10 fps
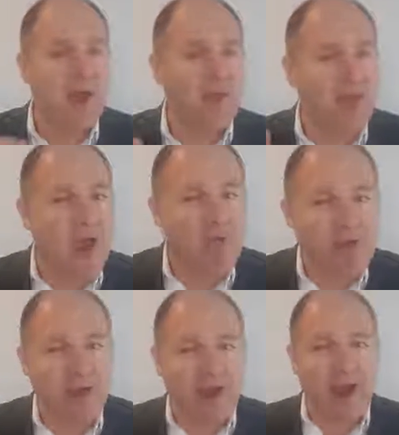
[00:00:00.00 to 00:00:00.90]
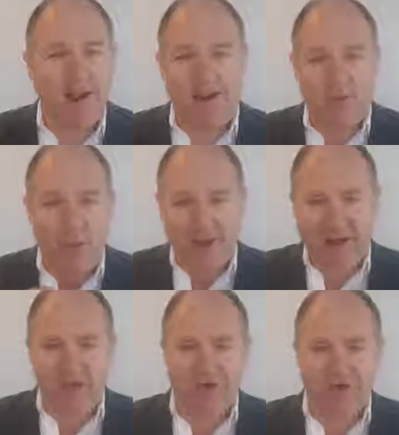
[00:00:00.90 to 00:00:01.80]
and they're now ringing, they want
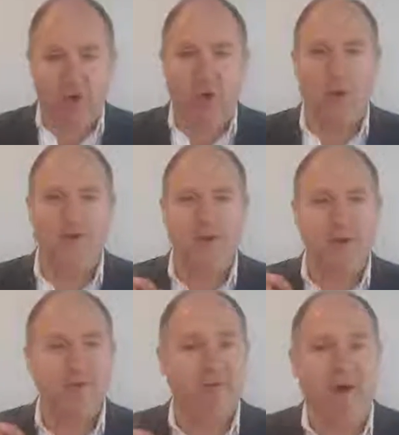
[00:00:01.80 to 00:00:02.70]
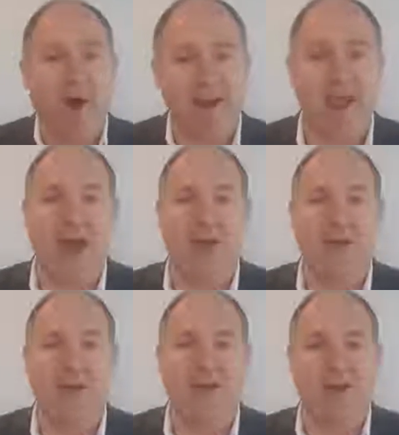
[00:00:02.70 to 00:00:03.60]
to get on this call with you to find
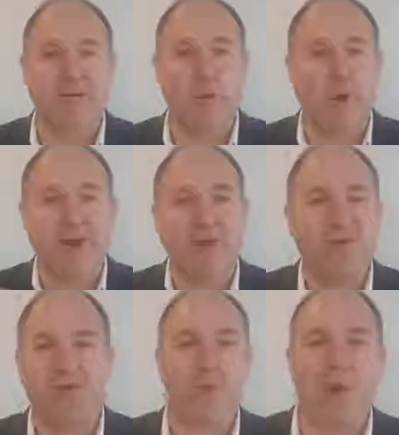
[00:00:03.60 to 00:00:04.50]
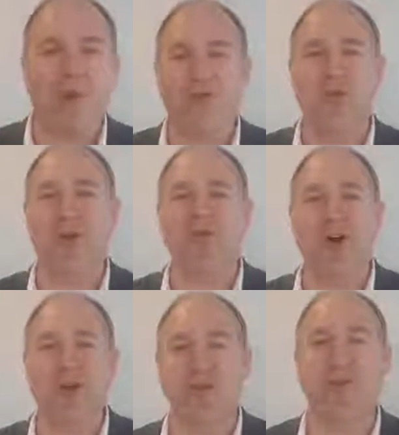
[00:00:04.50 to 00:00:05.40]
out, what are the 1 or 2
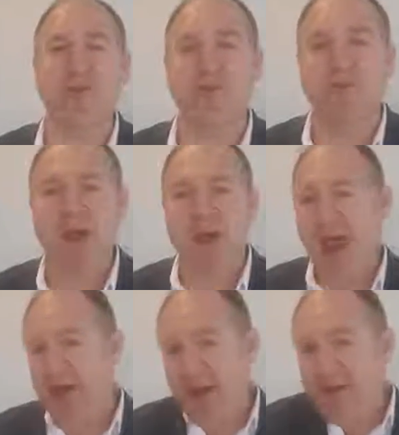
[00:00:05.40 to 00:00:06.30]
things I can do? And